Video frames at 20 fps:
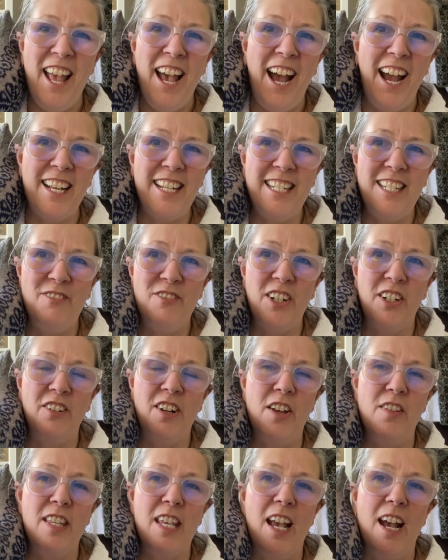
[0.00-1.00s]
I need to figure
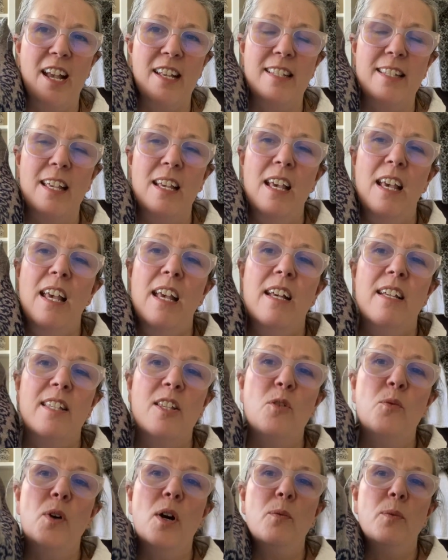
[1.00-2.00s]
out the eyes.
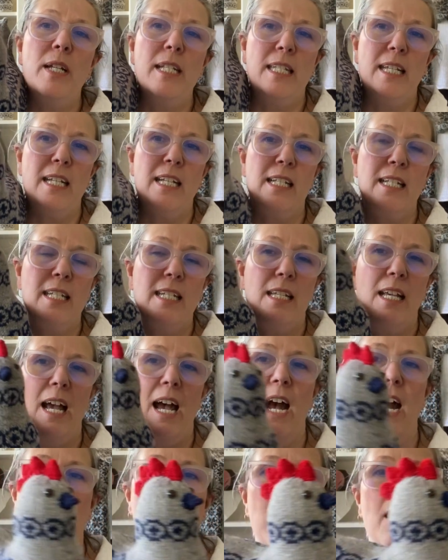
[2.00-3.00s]
So what we did,
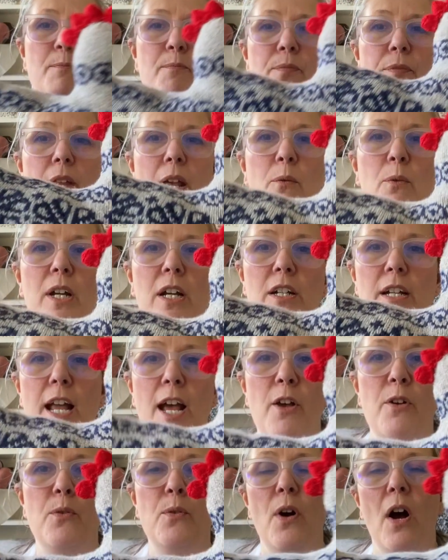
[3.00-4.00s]
we are
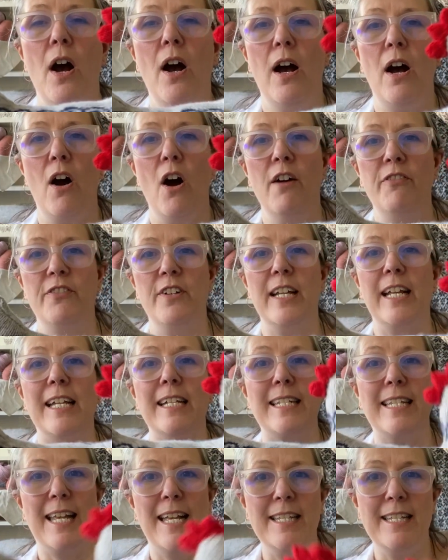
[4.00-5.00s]
now offering
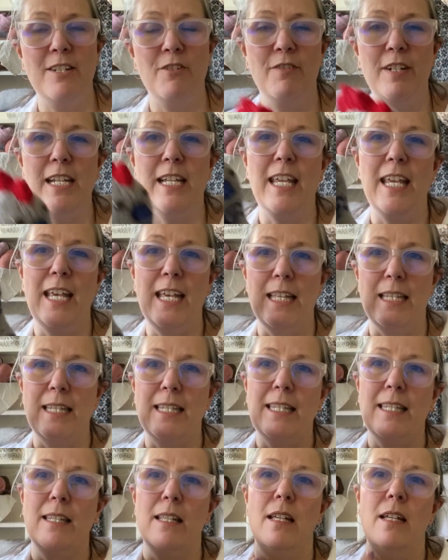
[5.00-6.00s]
accessory
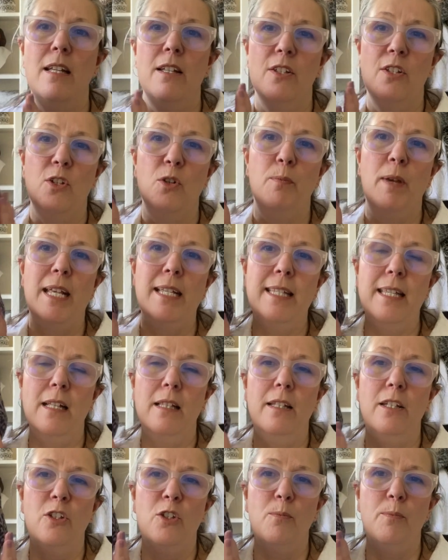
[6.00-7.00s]
kits. So
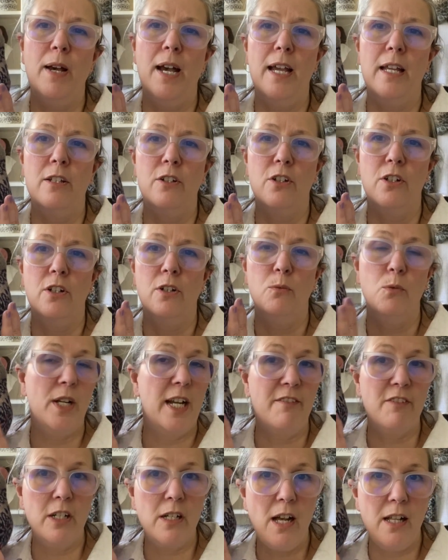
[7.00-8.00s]
basically you buy your
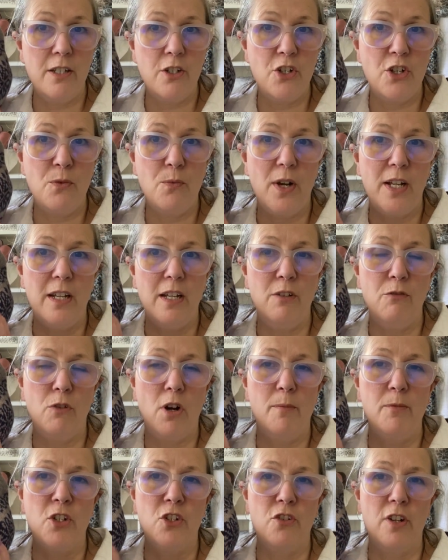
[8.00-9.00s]
whatever colors you want in
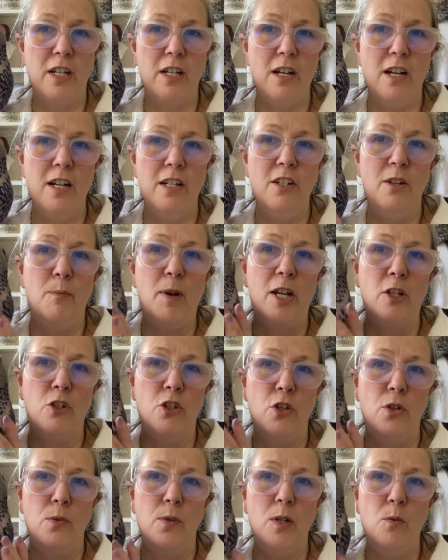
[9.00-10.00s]
Rauma Strict Garn, you buy
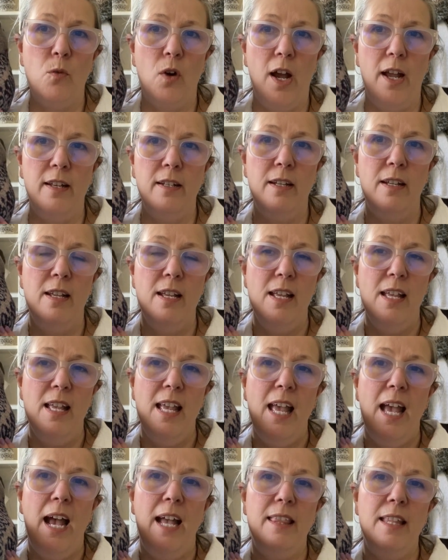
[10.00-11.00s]
2 in 1,
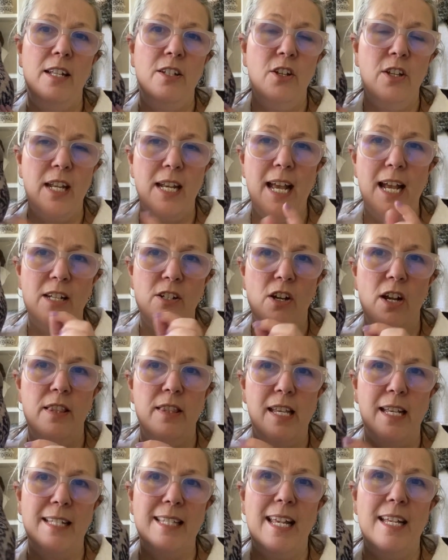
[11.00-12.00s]
and then you can add on
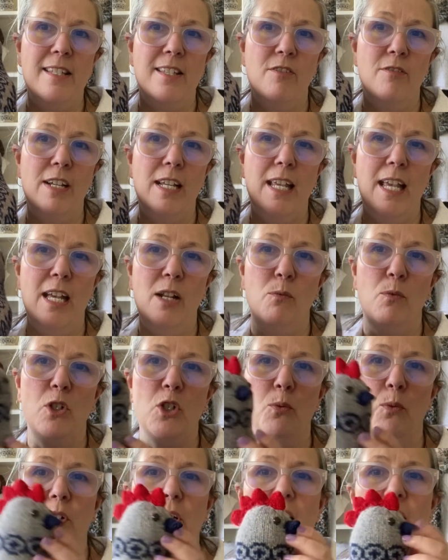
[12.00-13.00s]
the accessory kit,
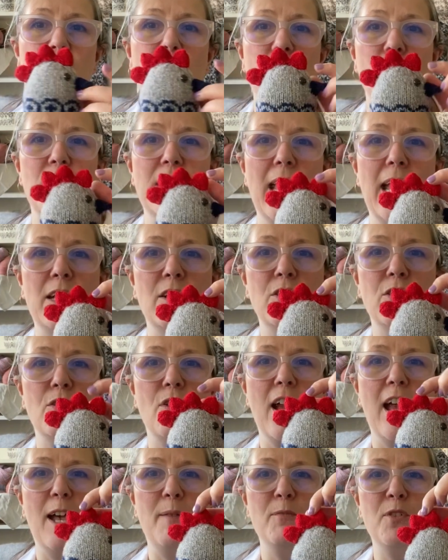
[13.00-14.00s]
which will give you 10
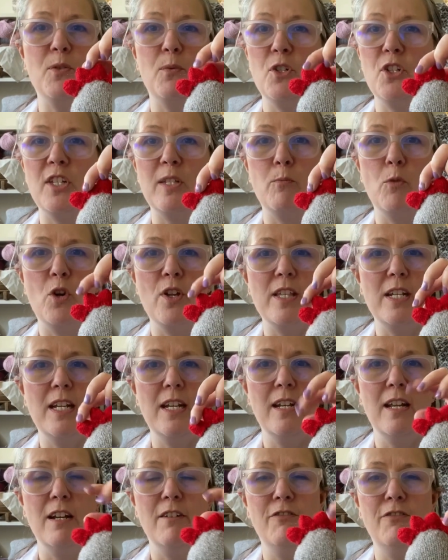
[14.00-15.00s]
grams, which is more than
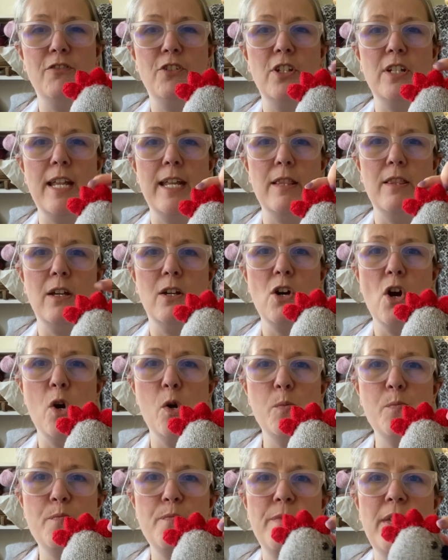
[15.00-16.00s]
enough to knit the
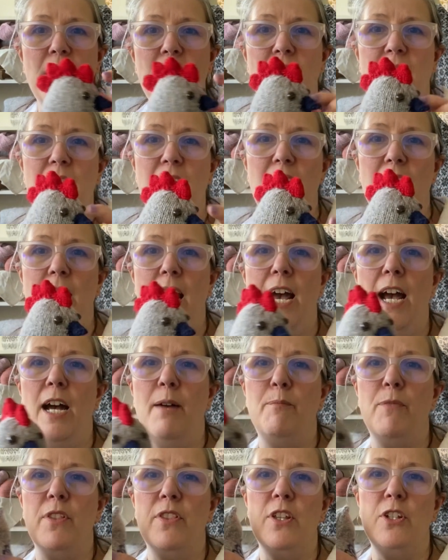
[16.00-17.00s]
comb,
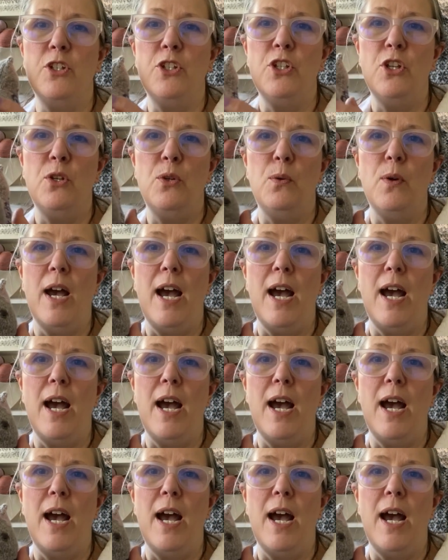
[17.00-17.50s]
the 2